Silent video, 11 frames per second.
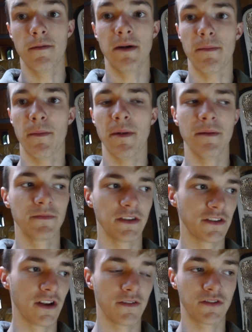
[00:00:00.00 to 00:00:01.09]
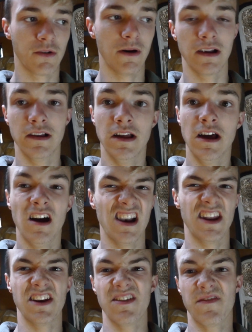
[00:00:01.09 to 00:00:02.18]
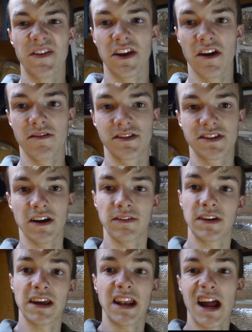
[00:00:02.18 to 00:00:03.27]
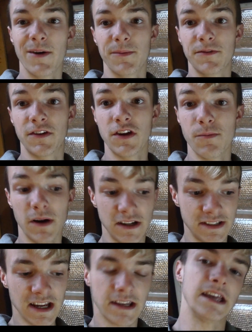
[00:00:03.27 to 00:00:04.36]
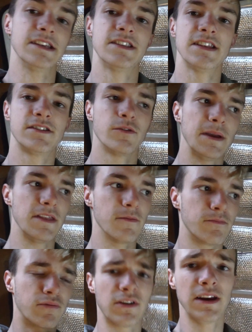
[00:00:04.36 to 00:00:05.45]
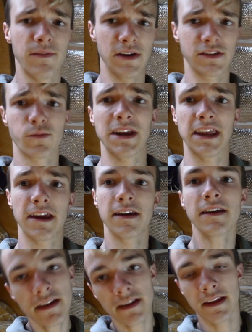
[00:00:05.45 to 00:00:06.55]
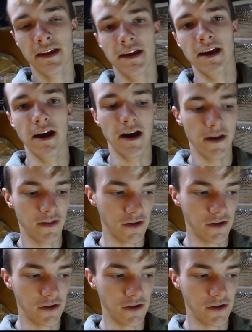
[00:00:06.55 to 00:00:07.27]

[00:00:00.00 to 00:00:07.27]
at my mum's and stuff, so I'll edit the video and stuff and get it out to you by Saturday. So this will be the previous week that